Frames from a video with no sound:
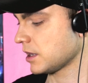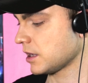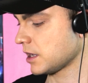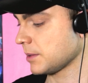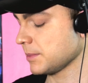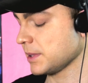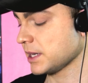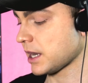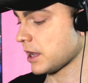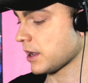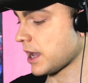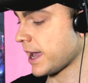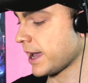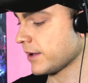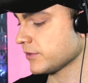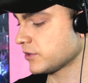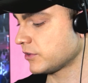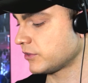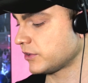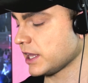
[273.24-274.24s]
I mean, I
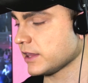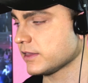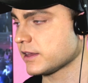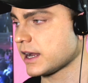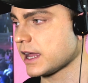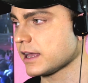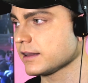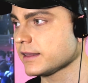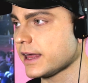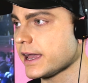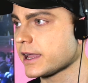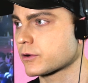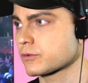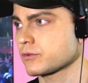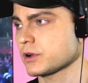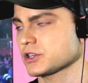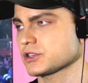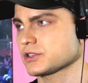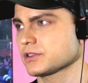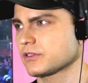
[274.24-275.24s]
have to say that I like
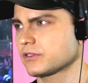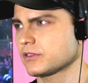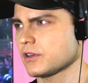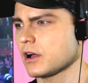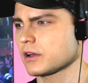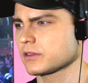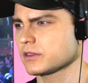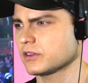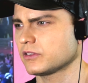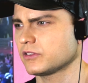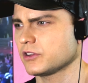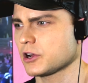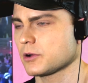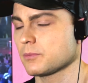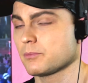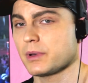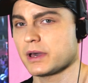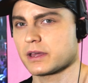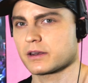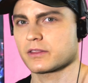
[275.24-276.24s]
Russian song this year
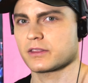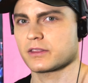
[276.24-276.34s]
better